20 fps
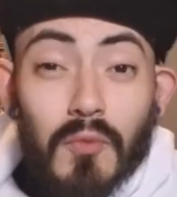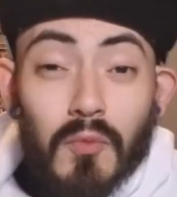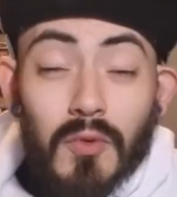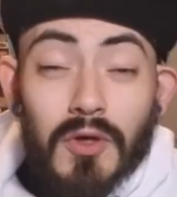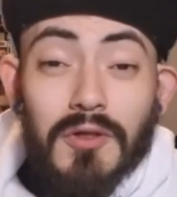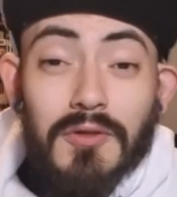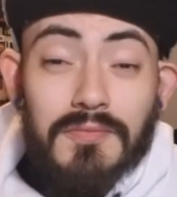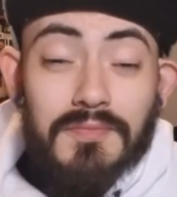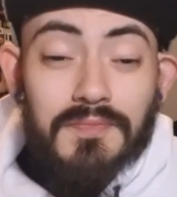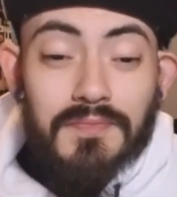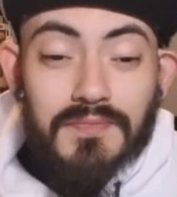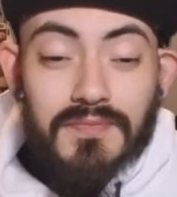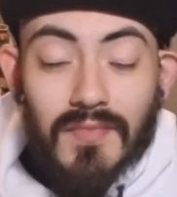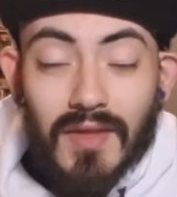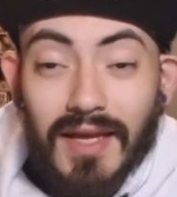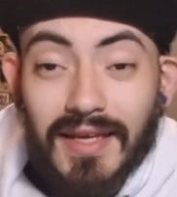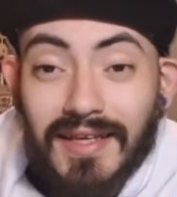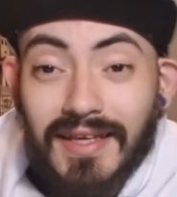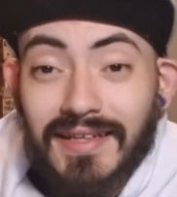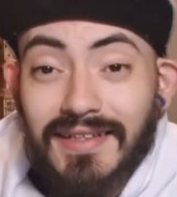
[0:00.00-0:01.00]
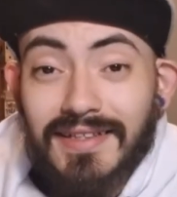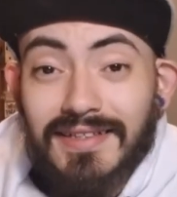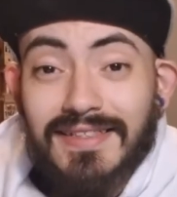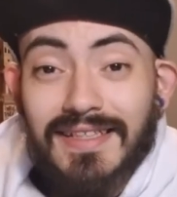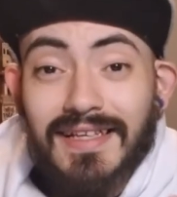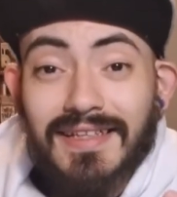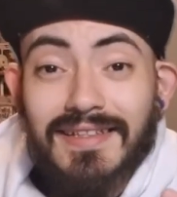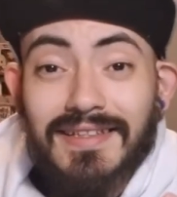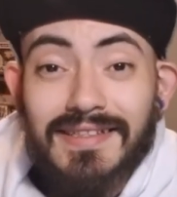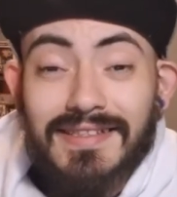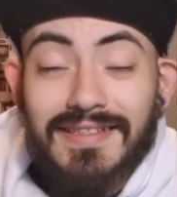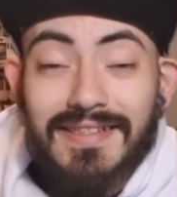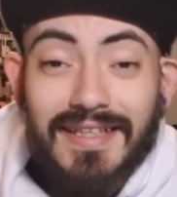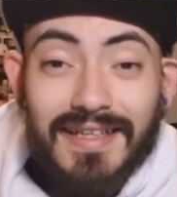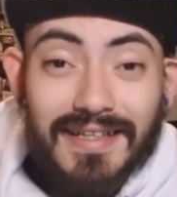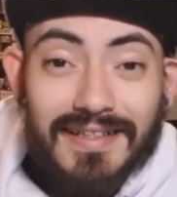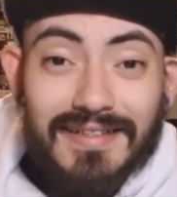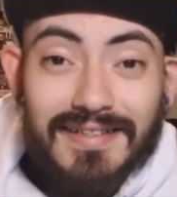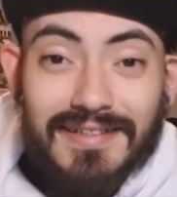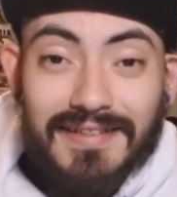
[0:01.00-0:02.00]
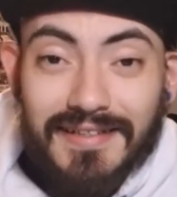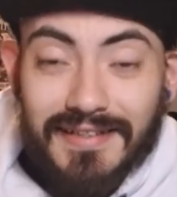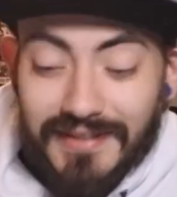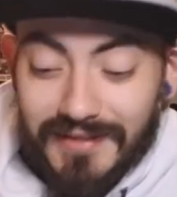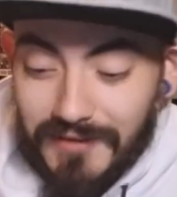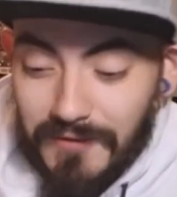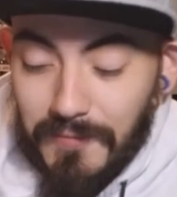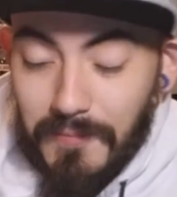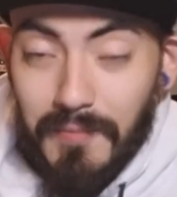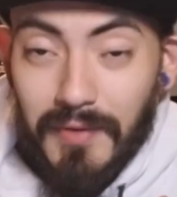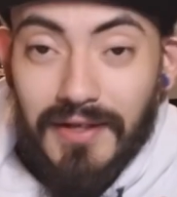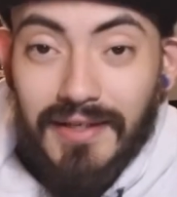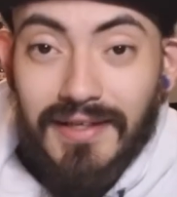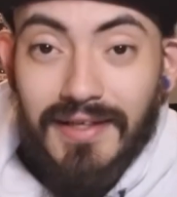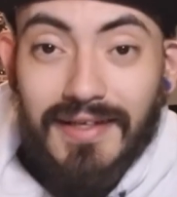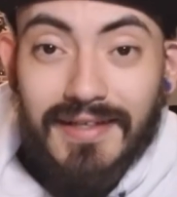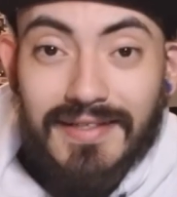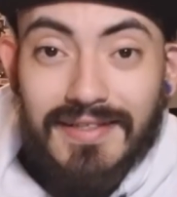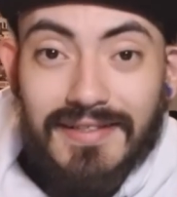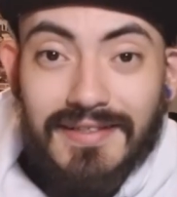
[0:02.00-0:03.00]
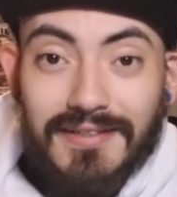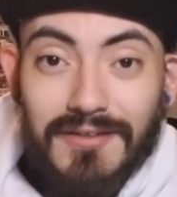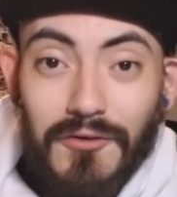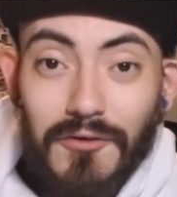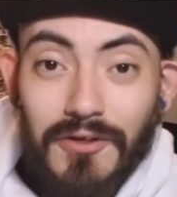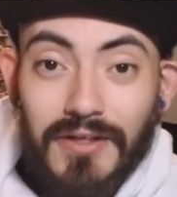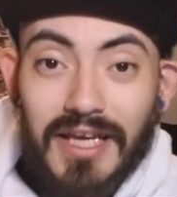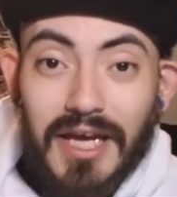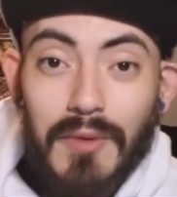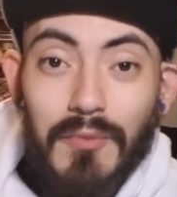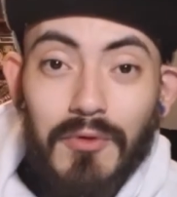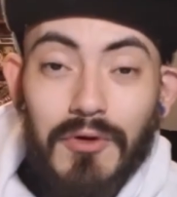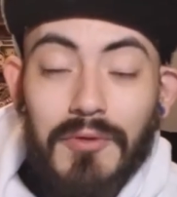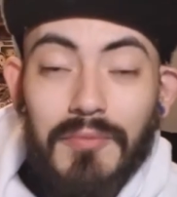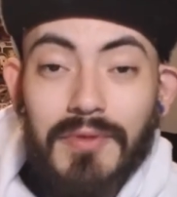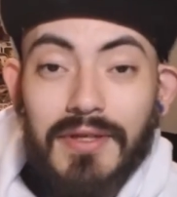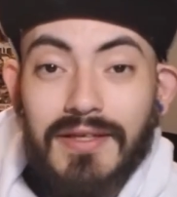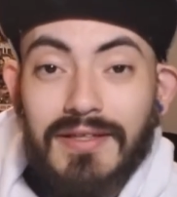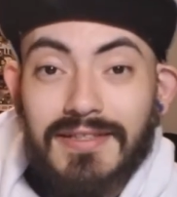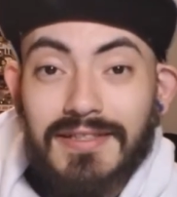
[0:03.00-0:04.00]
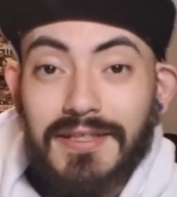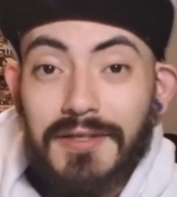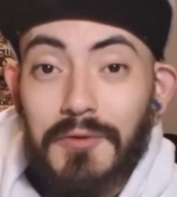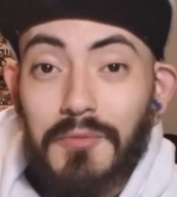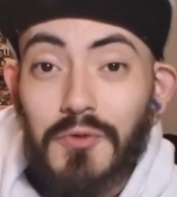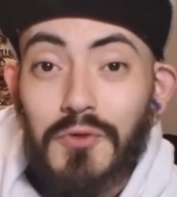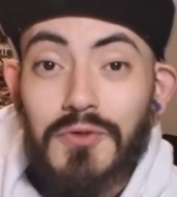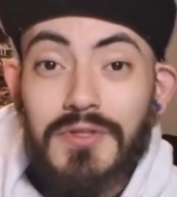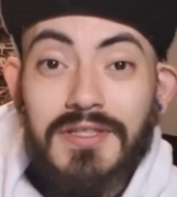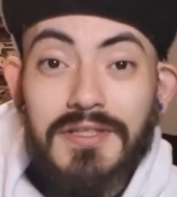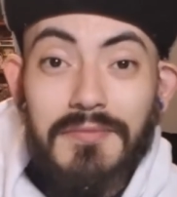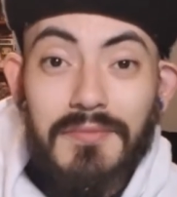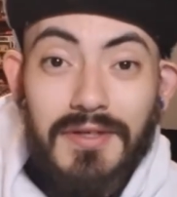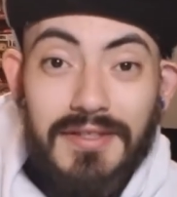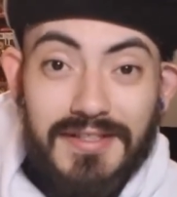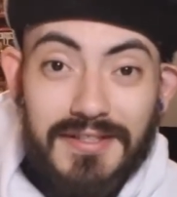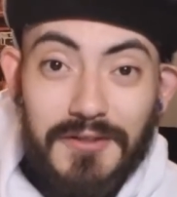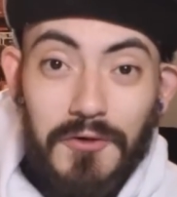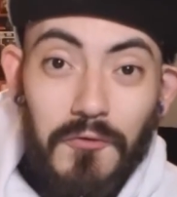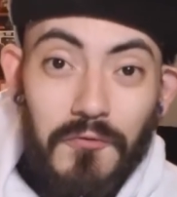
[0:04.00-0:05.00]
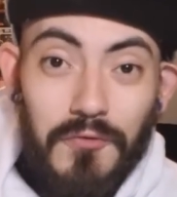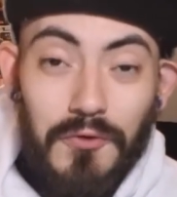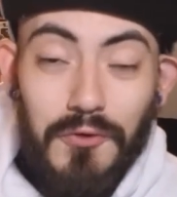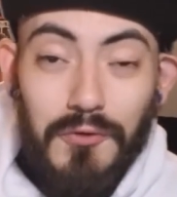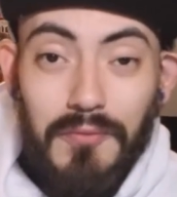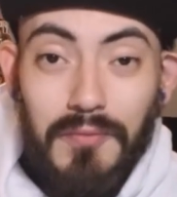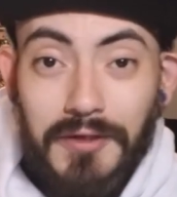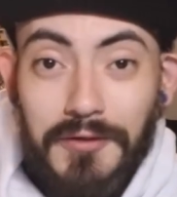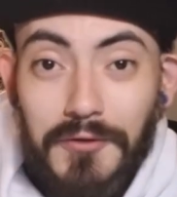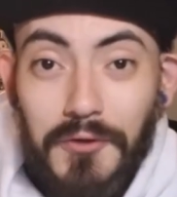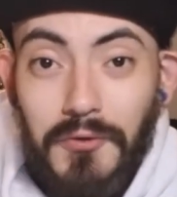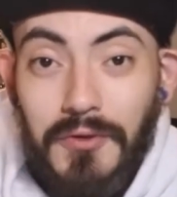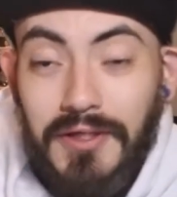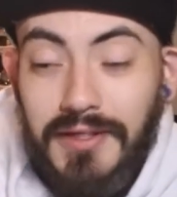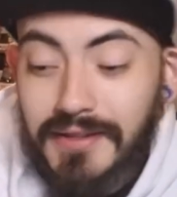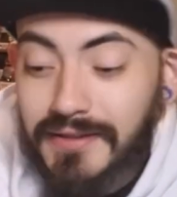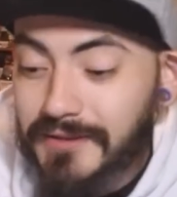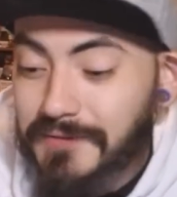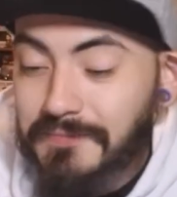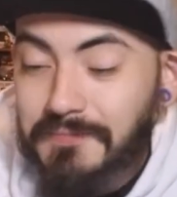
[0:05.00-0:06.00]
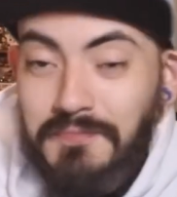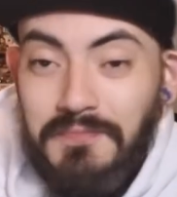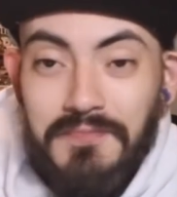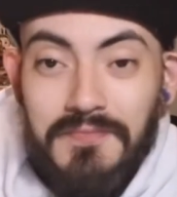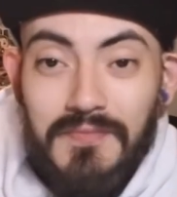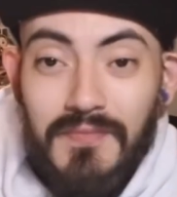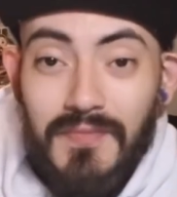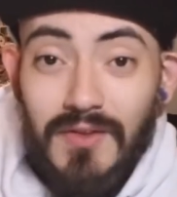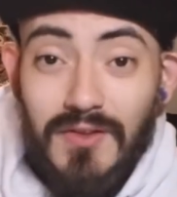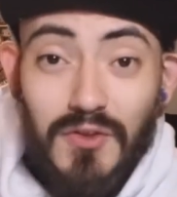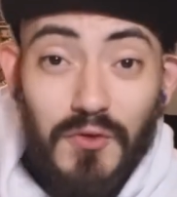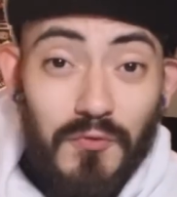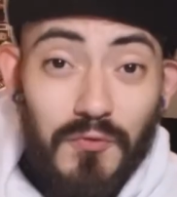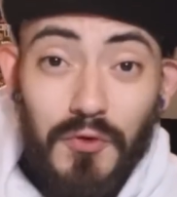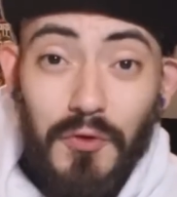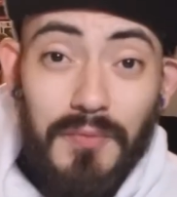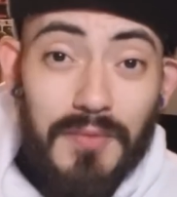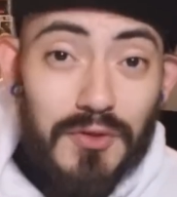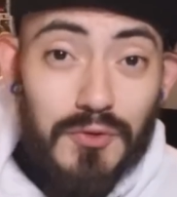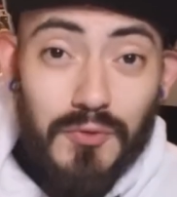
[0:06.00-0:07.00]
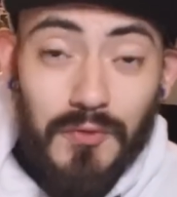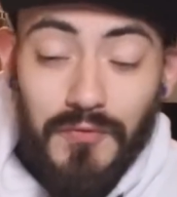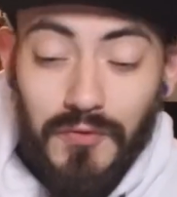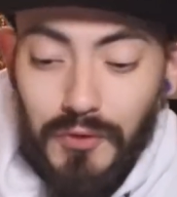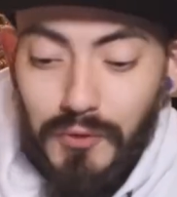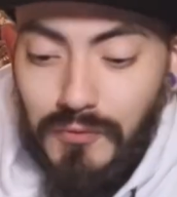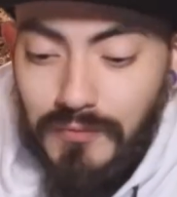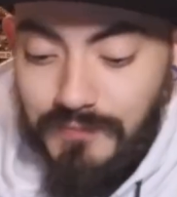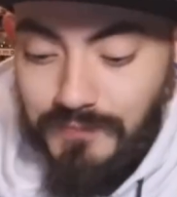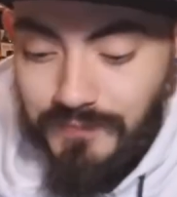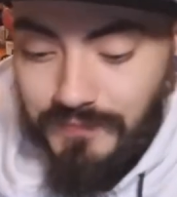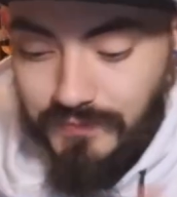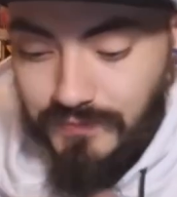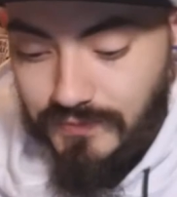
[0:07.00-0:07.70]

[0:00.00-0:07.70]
Well, I can't exactly text my guess on camera because I am using my cell phone, my Note 8, to film this review.